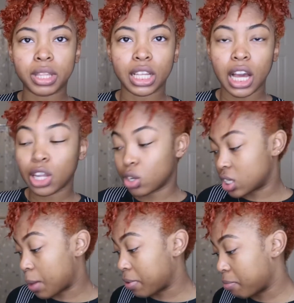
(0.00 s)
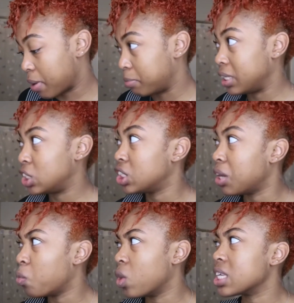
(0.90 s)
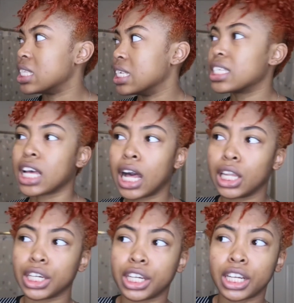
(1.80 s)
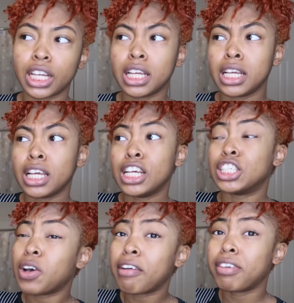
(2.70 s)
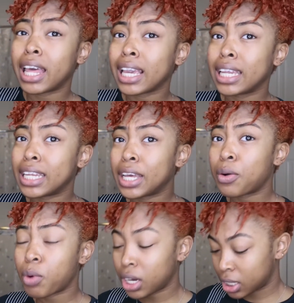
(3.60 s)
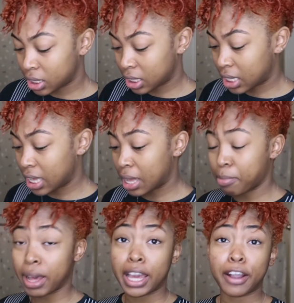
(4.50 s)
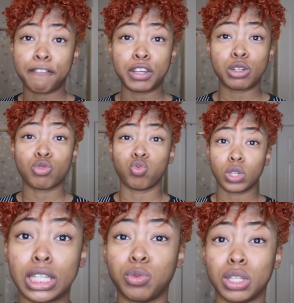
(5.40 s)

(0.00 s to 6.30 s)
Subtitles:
the color on top of my bleach, it was this color. So I feel like it did work. My hair feels really